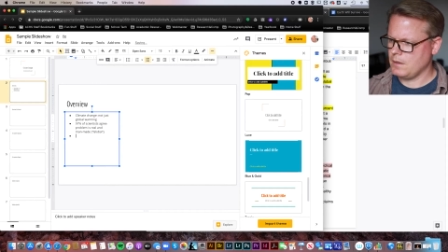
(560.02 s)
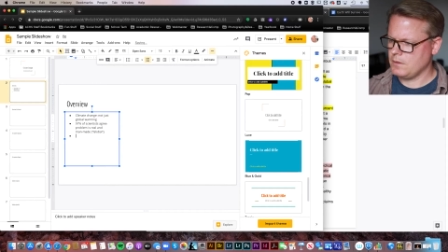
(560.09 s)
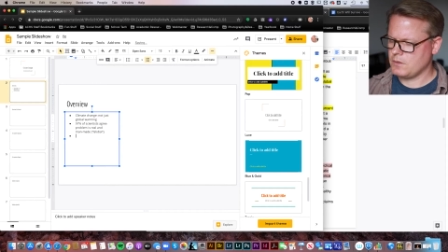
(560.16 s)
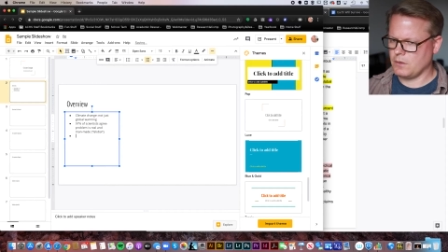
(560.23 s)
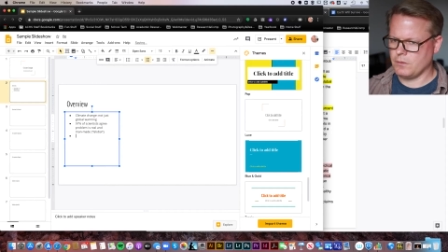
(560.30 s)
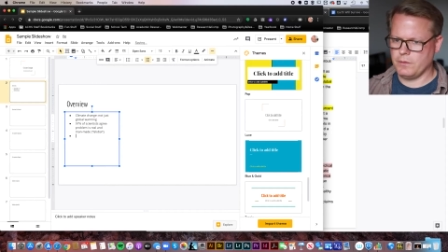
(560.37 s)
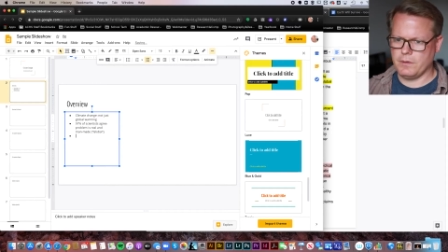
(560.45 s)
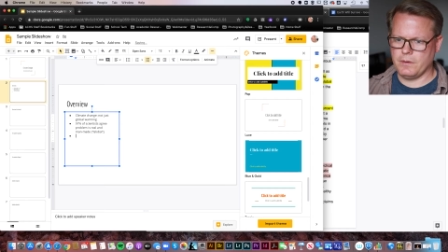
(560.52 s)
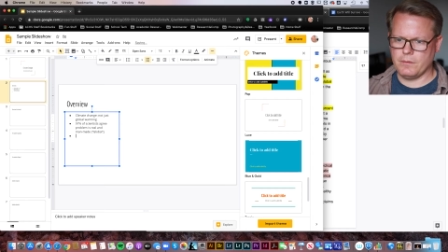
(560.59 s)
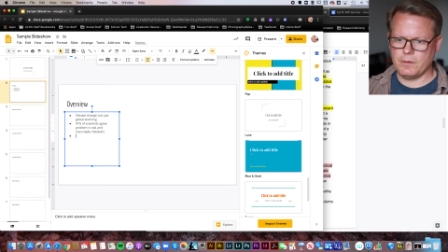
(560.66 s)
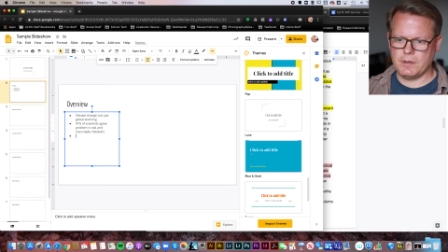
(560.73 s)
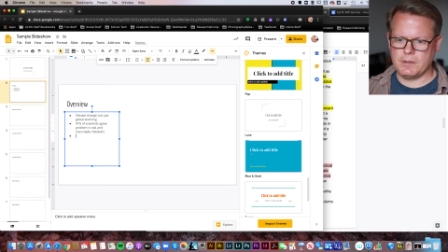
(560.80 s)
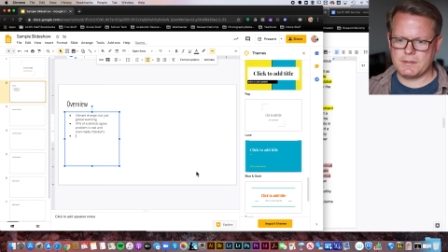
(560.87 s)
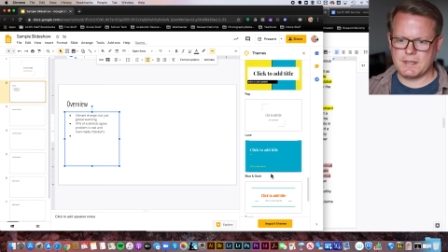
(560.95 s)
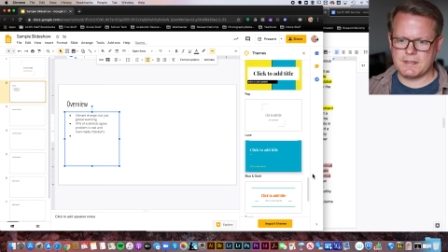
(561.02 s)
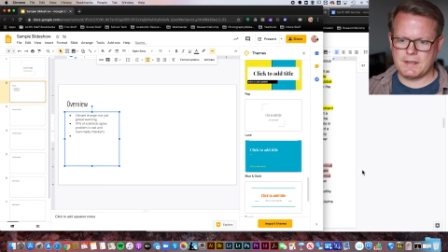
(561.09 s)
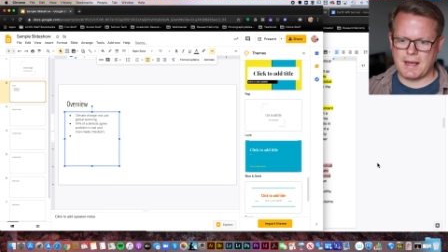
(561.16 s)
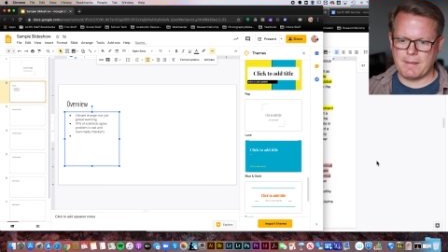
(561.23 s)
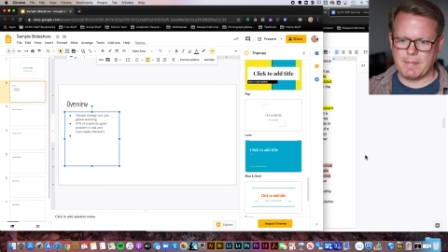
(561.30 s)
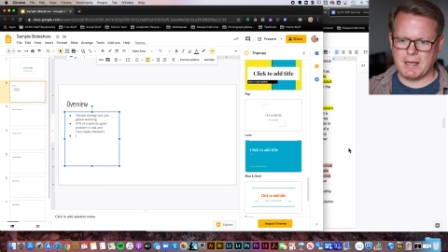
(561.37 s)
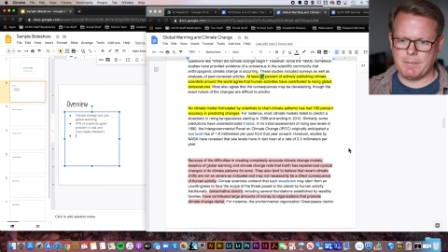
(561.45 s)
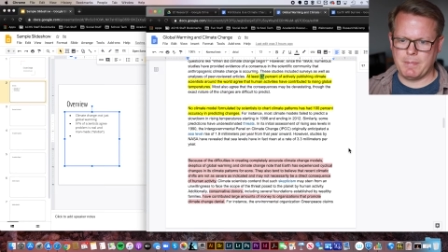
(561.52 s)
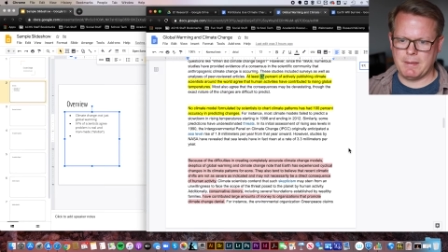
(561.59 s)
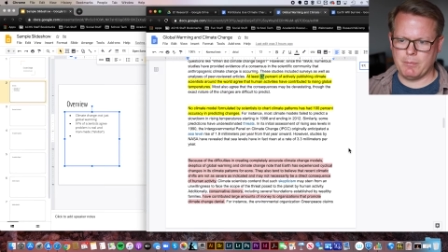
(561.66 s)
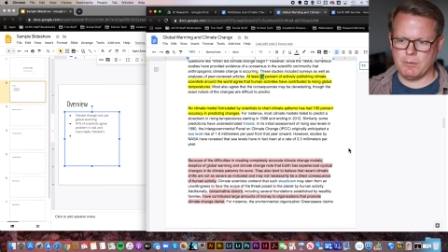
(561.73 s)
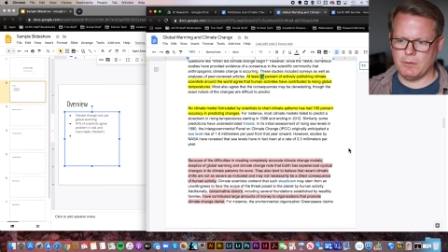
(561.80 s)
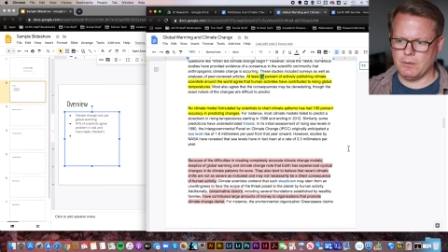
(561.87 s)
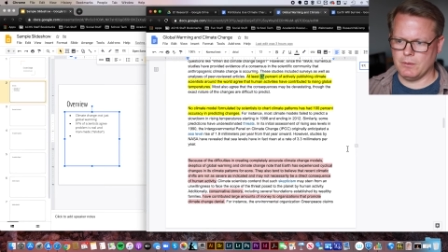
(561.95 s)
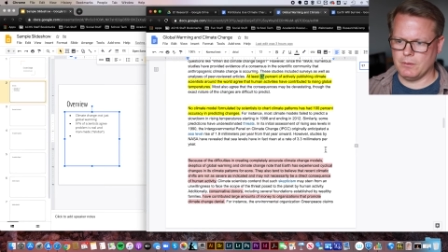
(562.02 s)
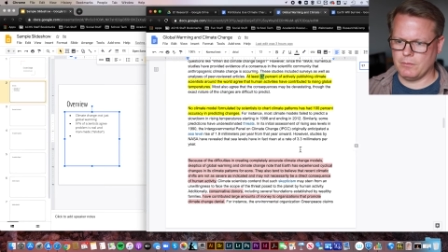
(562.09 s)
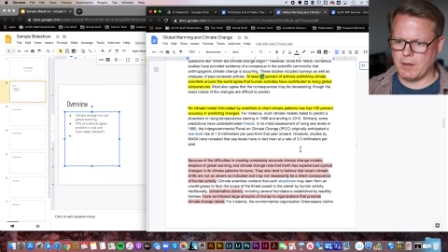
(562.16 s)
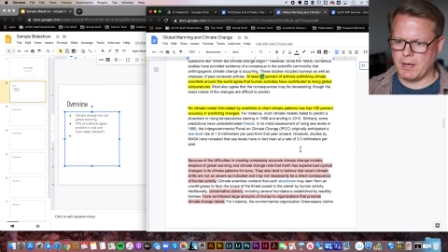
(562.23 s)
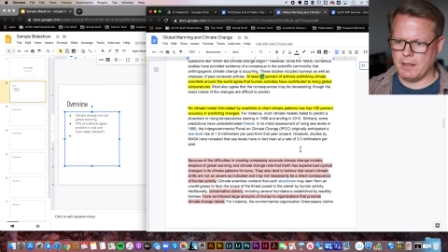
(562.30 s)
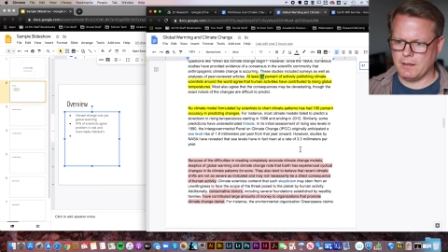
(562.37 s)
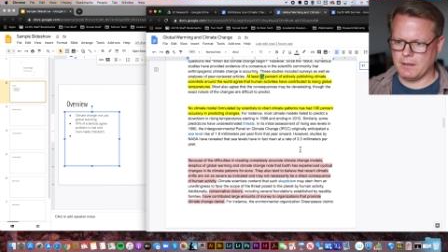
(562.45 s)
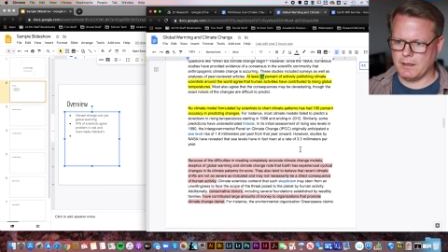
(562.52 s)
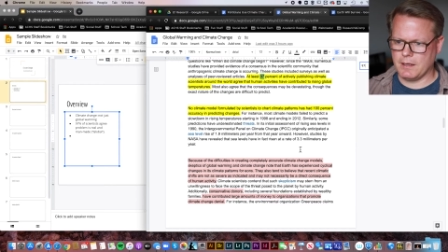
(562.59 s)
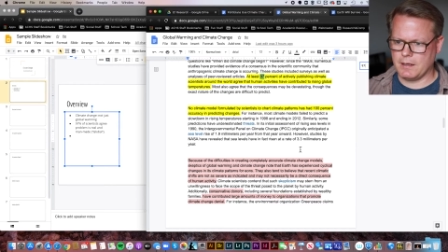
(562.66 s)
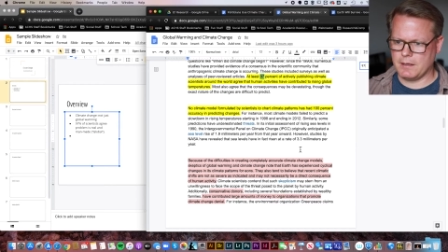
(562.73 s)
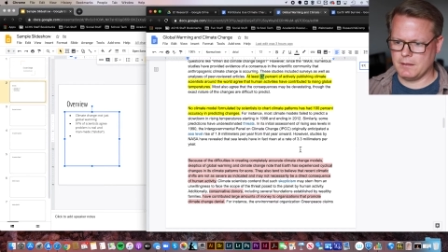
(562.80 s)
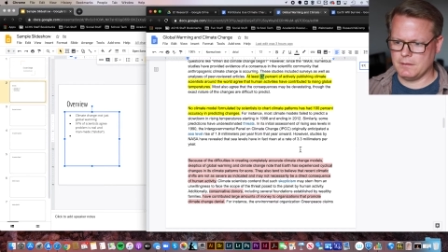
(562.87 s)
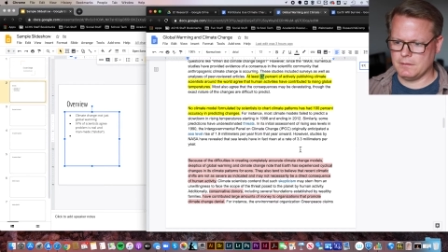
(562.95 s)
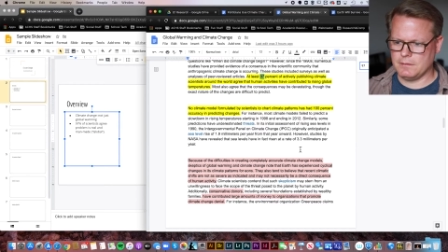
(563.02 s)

So it says not many people, right? Like